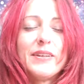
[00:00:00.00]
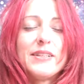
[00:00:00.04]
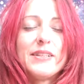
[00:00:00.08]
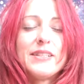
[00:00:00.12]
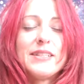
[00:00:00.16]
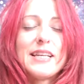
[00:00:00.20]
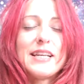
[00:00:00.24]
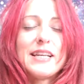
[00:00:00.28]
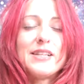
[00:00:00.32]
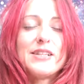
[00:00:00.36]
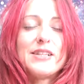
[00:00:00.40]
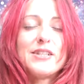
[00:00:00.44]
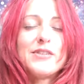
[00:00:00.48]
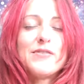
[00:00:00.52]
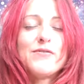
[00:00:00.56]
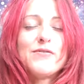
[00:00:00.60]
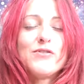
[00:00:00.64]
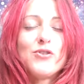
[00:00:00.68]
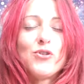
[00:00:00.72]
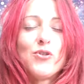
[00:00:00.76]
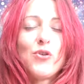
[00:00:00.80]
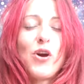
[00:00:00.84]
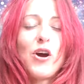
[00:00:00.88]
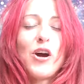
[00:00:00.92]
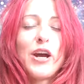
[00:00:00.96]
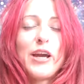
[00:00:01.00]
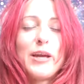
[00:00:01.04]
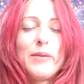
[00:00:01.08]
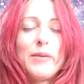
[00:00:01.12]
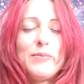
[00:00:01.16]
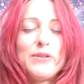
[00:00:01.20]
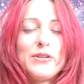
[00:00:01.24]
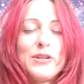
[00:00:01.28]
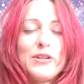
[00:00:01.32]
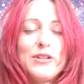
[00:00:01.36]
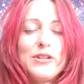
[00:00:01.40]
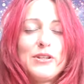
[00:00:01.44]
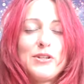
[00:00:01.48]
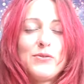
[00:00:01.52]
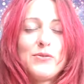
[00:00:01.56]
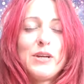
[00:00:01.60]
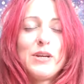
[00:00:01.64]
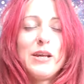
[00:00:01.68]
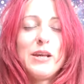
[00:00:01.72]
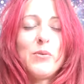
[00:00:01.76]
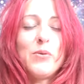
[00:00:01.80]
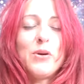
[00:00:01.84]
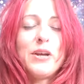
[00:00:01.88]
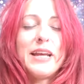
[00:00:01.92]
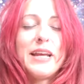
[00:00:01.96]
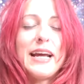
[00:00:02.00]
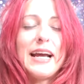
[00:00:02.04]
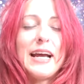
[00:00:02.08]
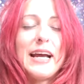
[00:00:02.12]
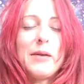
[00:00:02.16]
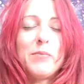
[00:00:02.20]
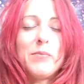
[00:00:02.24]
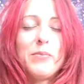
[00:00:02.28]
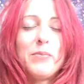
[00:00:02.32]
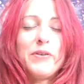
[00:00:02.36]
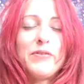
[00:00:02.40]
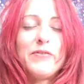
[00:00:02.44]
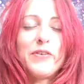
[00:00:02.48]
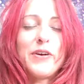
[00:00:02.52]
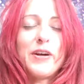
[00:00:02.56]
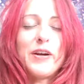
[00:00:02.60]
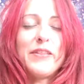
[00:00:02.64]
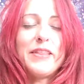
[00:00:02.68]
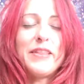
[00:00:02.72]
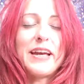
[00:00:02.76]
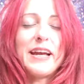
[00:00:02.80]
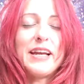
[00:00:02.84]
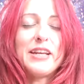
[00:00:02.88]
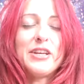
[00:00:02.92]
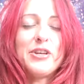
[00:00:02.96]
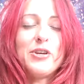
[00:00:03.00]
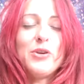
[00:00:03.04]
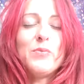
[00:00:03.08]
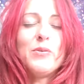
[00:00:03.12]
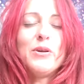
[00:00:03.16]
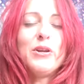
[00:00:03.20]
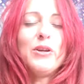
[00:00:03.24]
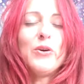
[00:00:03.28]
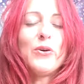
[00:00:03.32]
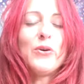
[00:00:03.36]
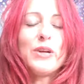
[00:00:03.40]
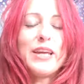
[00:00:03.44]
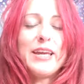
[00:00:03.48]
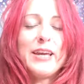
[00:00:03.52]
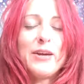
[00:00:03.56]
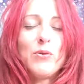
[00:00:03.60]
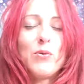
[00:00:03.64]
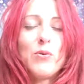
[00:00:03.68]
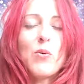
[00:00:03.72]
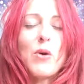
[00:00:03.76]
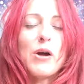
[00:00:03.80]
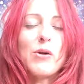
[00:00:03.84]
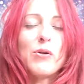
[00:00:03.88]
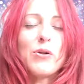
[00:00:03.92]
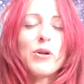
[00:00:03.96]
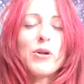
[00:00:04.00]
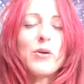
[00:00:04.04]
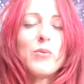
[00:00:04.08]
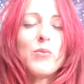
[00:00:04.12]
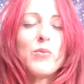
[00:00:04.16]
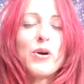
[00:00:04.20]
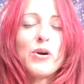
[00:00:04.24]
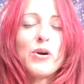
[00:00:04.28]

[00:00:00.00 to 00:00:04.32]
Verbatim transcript: sense of tribe. So I just really want to amplify that. You belong here. Welcome,